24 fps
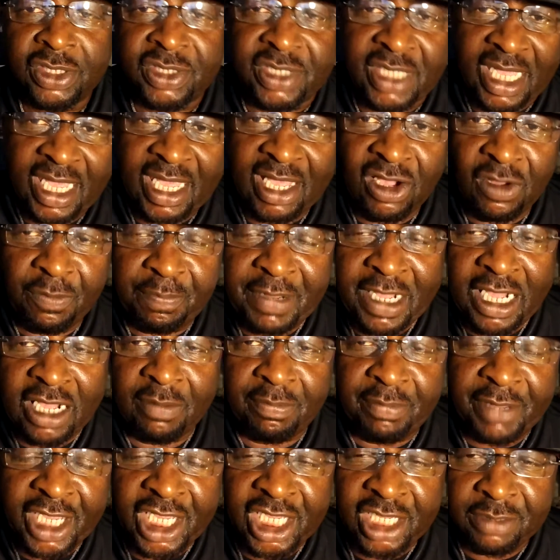to help
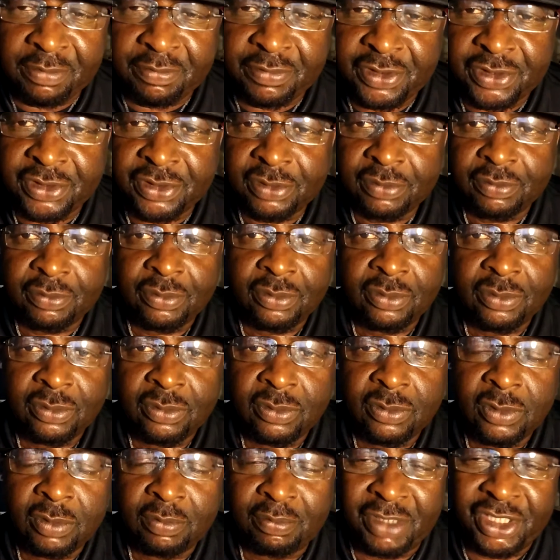our babies.
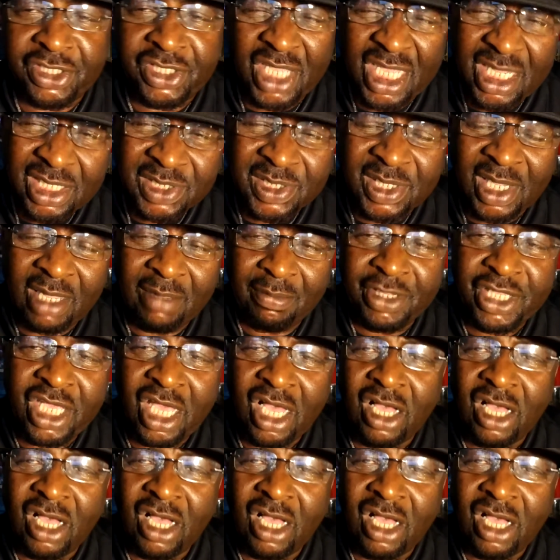But then some of